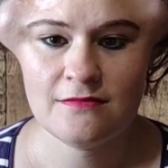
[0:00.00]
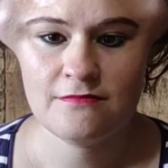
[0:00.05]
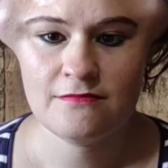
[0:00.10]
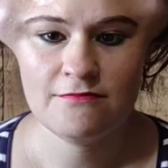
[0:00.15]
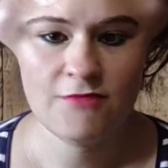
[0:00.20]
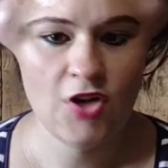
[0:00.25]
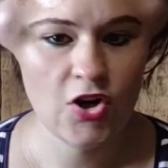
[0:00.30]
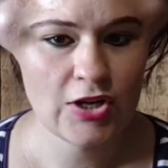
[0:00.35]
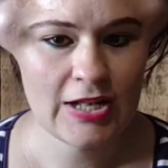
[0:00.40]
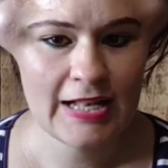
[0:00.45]

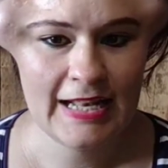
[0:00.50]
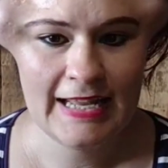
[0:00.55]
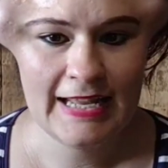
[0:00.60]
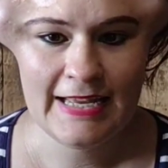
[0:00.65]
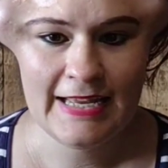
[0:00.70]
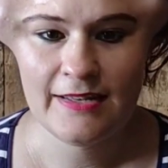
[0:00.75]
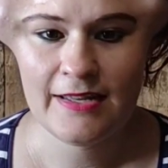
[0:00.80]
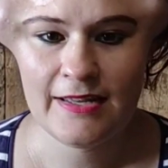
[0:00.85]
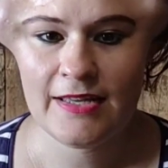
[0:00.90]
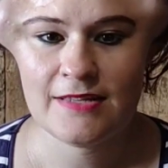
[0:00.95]
not
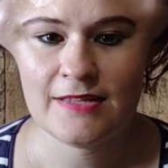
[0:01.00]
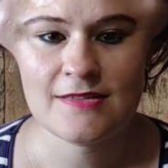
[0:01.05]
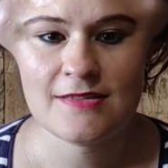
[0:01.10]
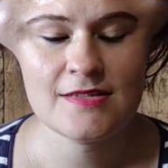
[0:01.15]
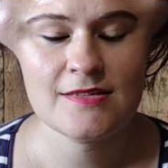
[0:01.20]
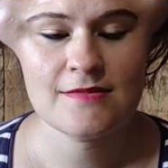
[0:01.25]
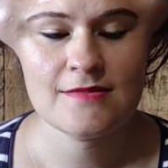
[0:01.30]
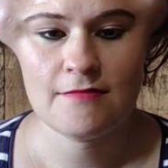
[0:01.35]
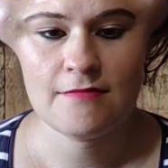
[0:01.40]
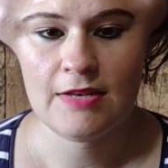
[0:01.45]
cleaned.
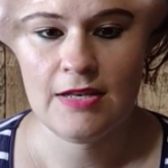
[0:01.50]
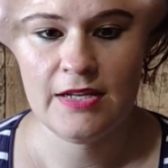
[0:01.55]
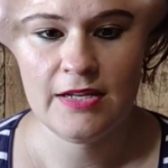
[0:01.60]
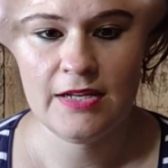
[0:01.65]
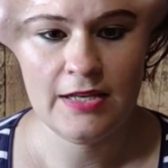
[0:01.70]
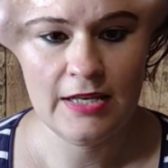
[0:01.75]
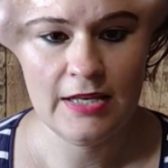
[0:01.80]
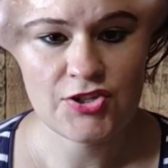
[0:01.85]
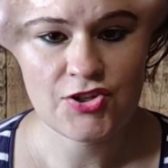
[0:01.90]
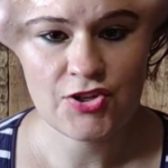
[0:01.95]
It's
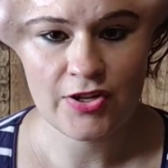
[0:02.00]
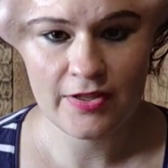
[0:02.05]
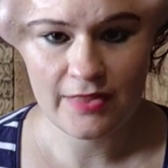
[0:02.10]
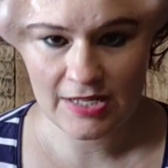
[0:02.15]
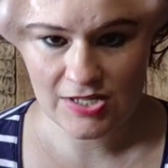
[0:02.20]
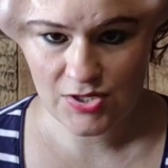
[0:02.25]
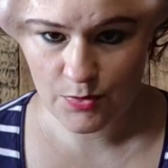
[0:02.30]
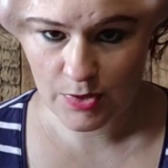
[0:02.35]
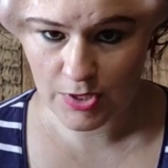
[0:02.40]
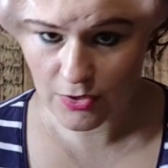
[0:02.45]
literally
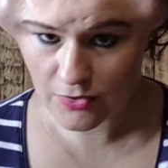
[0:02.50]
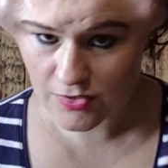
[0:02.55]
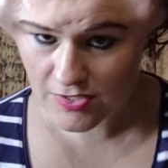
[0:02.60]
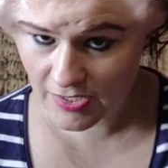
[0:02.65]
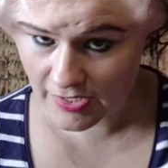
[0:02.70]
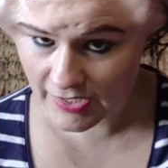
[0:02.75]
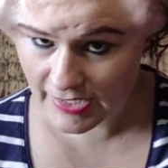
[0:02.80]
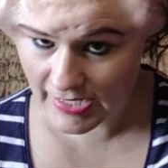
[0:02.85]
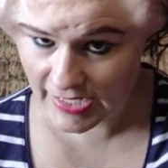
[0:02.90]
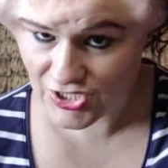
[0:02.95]
that's what it looks
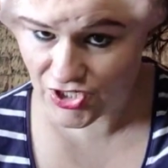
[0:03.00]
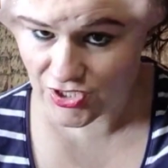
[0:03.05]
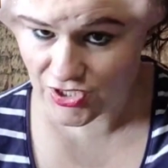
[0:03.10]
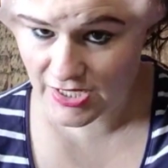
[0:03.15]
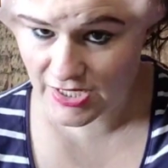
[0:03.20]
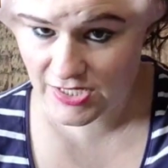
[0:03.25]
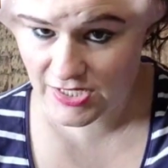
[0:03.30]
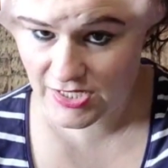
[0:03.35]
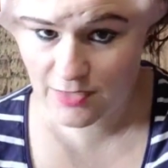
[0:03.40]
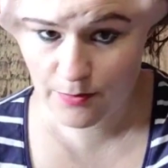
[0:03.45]
like as she
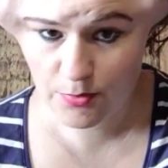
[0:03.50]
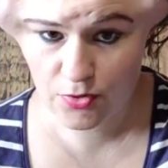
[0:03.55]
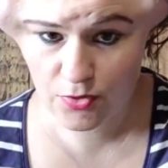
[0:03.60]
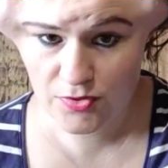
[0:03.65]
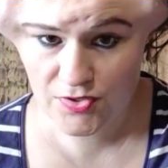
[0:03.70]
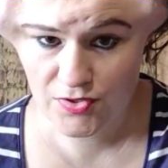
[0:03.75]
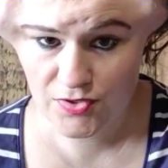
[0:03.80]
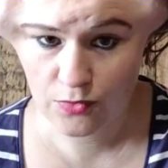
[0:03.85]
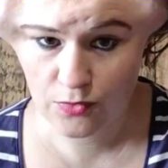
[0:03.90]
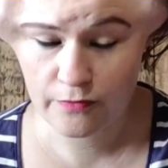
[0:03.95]
takes the
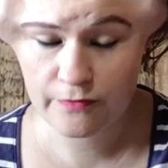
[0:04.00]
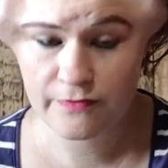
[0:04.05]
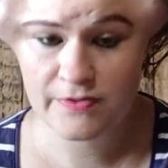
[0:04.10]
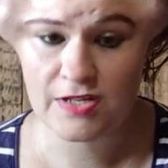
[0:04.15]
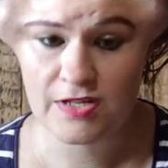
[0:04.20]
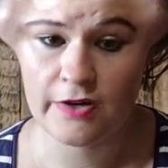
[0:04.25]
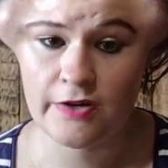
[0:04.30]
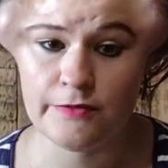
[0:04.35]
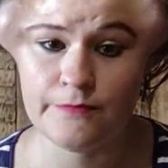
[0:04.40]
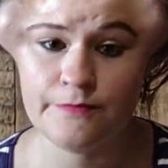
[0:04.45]
plaster off.
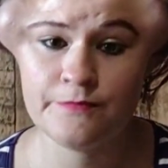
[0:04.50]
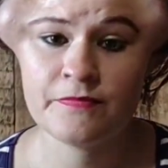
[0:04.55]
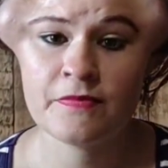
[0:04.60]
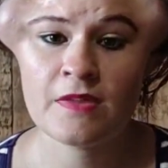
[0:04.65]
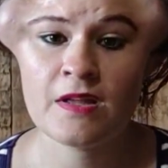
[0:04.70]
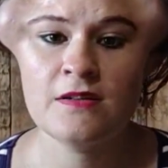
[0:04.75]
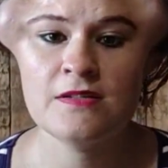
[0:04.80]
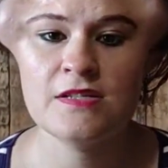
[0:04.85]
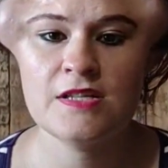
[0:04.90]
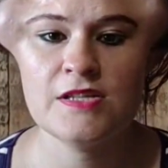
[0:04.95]
So
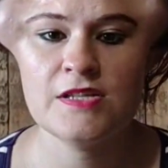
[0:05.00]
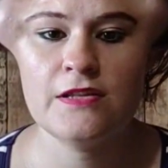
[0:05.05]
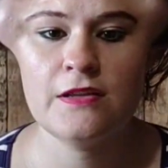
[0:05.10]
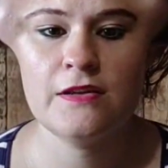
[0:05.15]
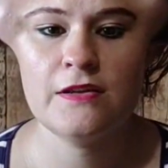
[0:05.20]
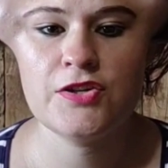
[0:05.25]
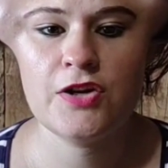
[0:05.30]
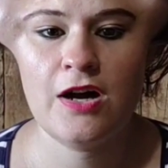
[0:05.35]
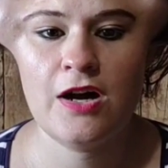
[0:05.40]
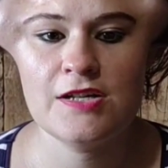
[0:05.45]
just so
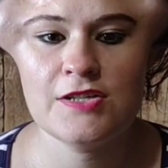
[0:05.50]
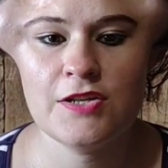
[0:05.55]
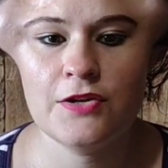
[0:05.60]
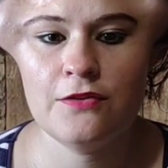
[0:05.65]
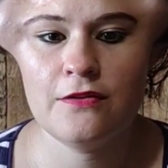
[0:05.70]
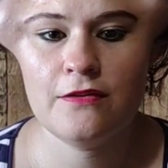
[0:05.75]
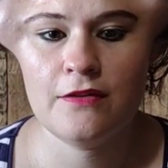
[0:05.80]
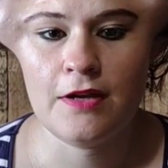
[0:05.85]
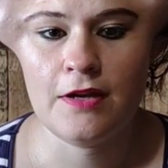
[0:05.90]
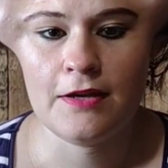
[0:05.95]
that you guys
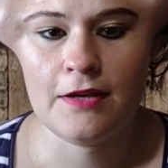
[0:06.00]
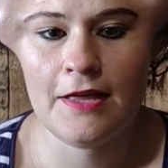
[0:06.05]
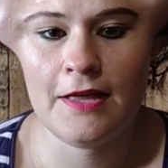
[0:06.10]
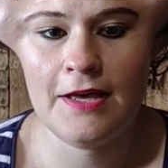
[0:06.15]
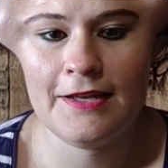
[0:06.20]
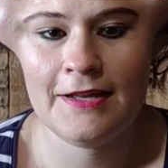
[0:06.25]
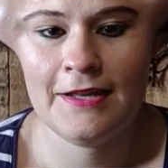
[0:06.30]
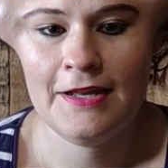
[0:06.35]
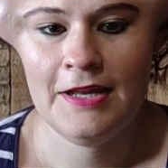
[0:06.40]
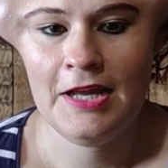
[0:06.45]
don't think
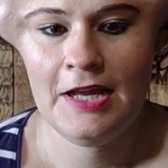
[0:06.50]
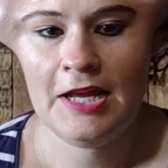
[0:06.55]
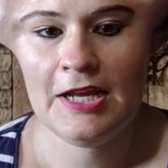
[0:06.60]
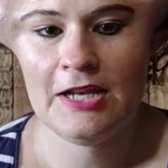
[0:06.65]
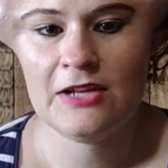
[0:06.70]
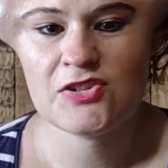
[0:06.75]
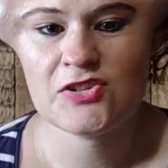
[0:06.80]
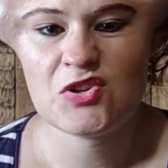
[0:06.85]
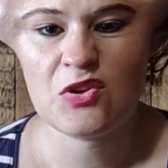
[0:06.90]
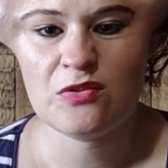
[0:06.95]
that it
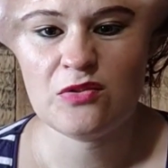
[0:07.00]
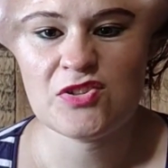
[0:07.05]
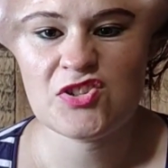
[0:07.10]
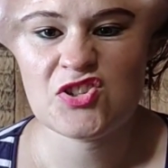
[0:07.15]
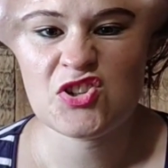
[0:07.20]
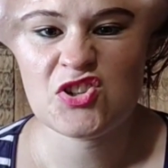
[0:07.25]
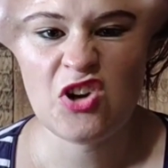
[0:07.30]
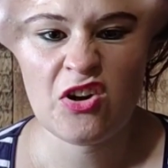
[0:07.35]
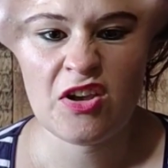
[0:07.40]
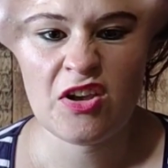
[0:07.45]
looks all
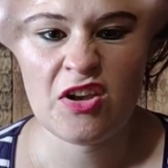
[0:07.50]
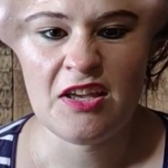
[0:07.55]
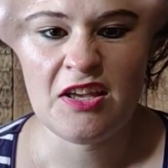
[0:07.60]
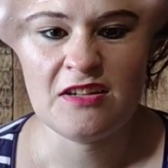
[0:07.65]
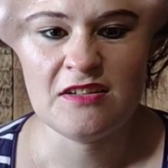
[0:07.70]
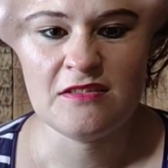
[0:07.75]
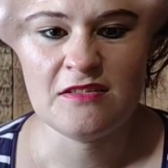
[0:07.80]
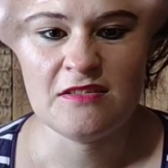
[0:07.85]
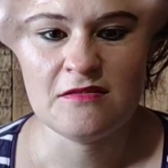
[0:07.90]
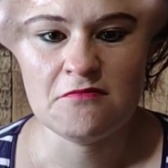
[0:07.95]
soggy
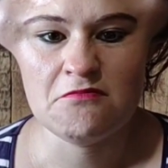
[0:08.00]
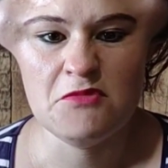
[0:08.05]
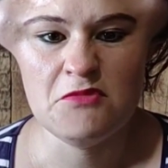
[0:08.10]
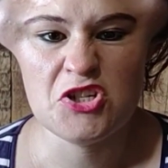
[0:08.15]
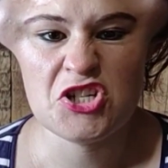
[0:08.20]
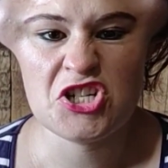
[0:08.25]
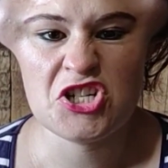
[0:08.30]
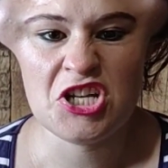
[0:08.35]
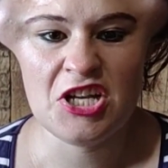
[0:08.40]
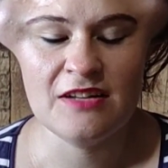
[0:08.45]
and
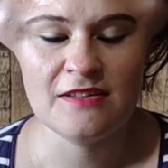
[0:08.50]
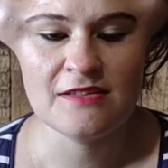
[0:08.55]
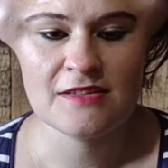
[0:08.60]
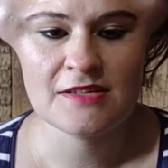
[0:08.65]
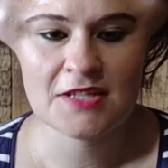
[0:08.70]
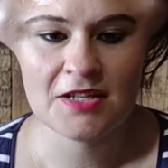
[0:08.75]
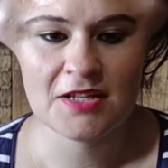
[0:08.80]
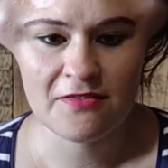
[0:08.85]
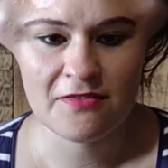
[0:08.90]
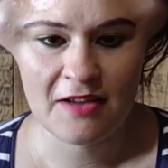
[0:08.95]
mushy and
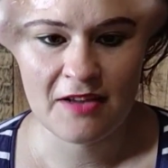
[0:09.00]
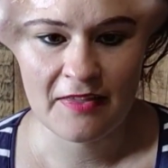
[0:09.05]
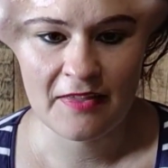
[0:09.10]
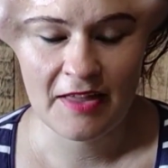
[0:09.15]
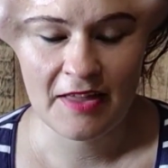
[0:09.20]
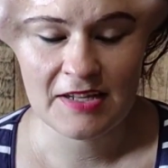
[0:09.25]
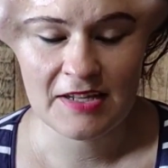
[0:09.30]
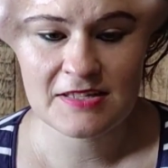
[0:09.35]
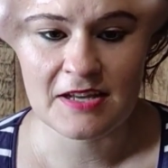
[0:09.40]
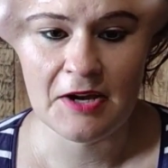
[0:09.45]
stuff like
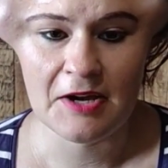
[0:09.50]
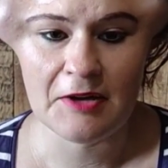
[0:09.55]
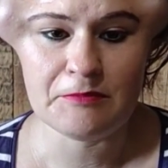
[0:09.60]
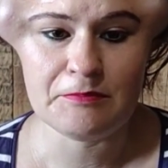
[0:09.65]
that.